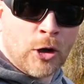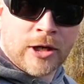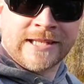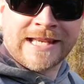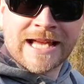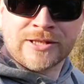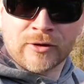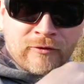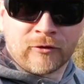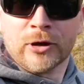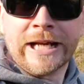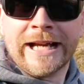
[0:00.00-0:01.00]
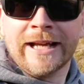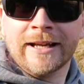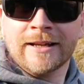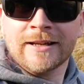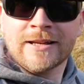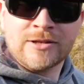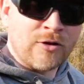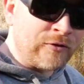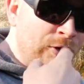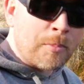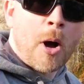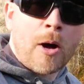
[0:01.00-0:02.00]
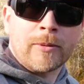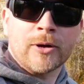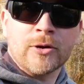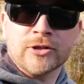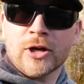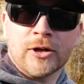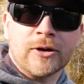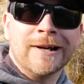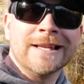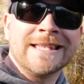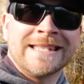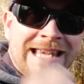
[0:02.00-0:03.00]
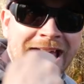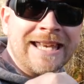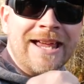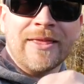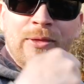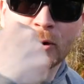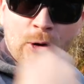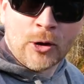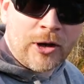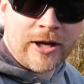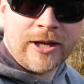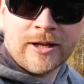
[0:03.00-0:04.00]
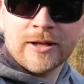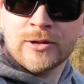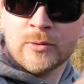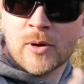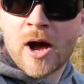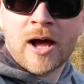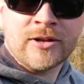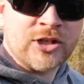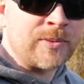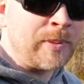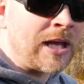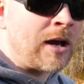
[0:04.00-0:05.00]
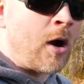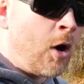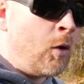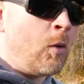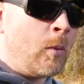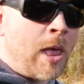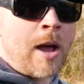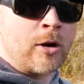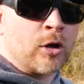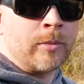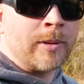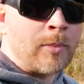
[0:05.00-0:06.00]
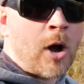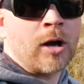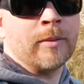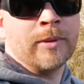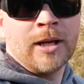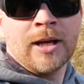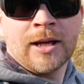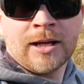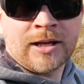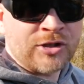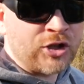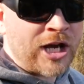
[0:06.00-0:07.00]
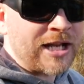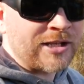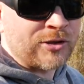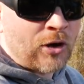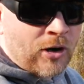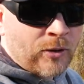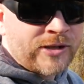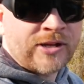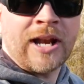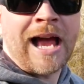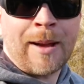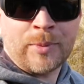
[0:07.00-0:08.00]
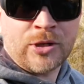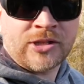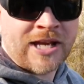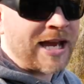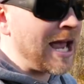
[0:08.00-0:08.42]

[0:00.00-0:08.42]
hook sets are free. So if your bobber goes under, set the hook. Do not just be like, oh, well, that could have been bottom, because chances are it's gonna happen just like